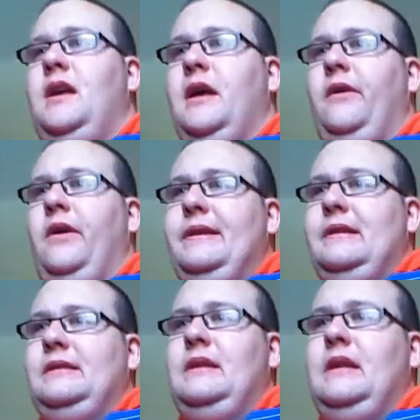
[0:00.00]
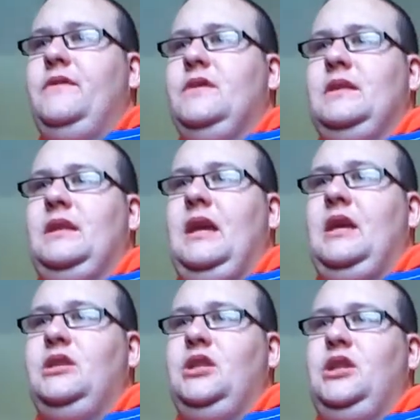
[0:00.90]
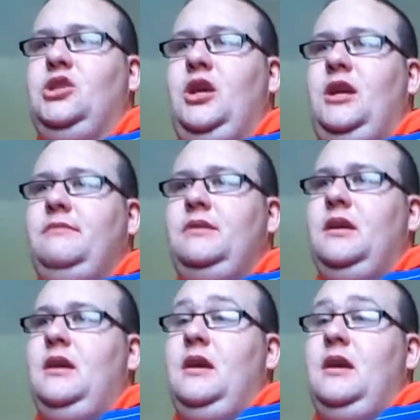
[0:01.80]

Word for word: uh, Idol Stevens and KC James.